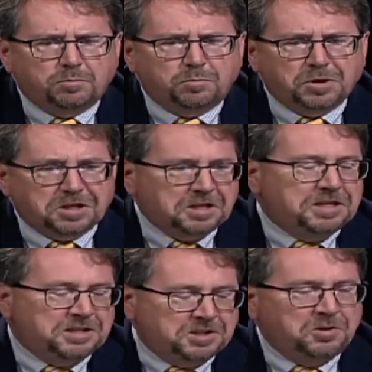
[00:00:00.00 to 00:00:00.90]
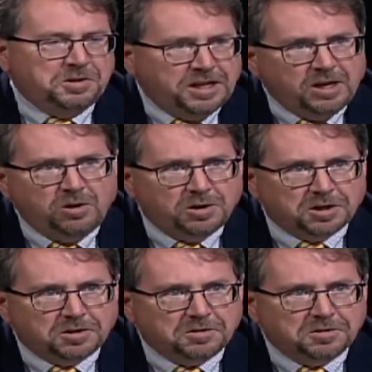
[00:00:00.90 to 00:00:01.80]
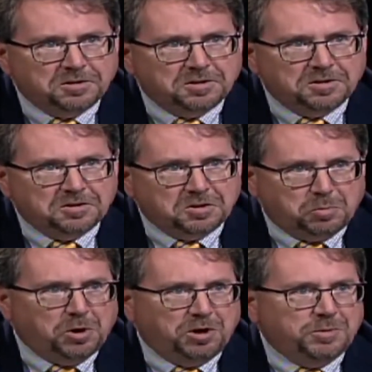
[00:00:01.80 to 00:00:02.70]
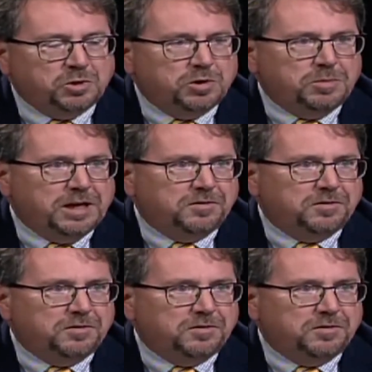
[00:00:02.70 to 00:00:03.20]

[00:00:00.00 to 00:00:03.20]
But he still inherited the parliamentary math